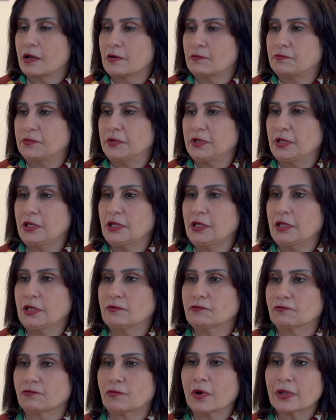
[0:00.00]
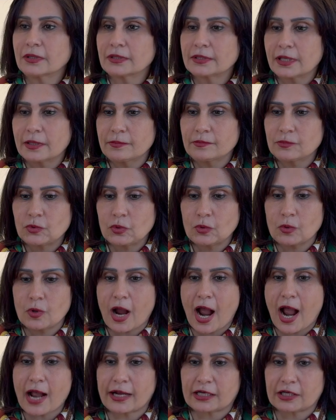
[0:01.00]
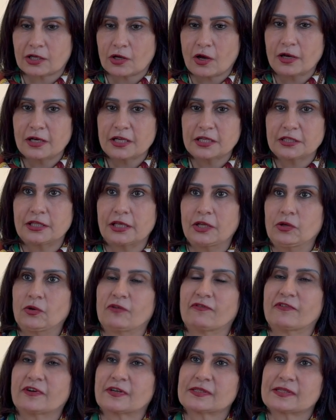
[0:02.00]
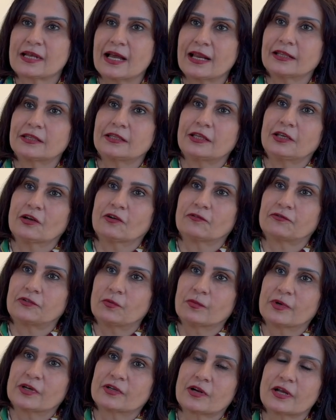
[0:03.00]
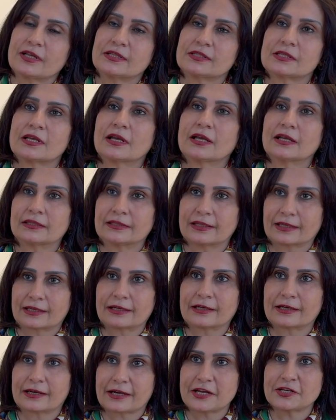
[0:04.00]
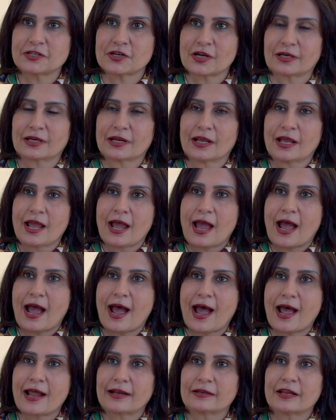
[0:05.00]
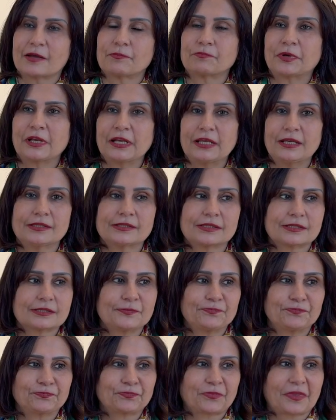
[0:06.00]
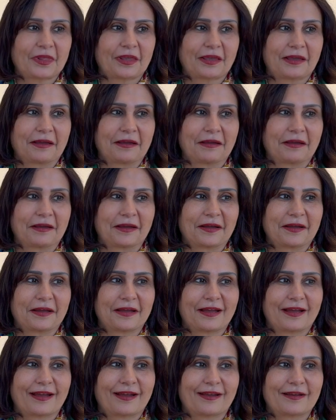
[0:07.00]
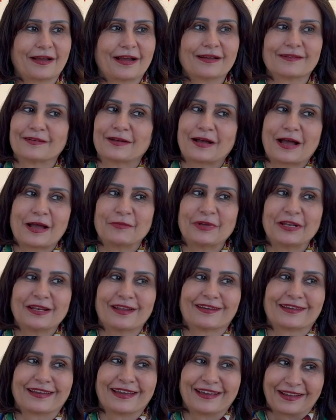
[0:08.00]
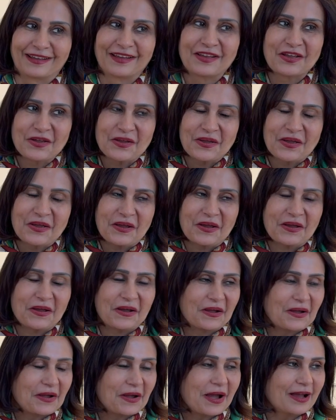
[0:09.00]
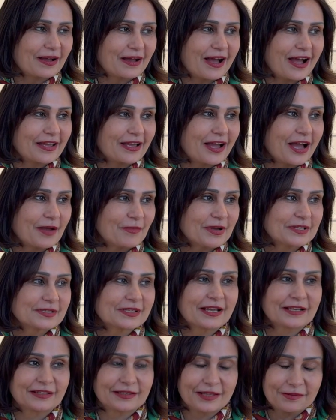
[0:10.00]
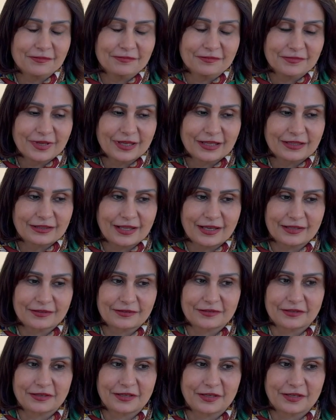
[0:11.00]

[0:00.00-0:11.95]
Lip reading: we want them to acknowledge the universality of Human Rights Declaration. And please, I mean, like, I'm asking them that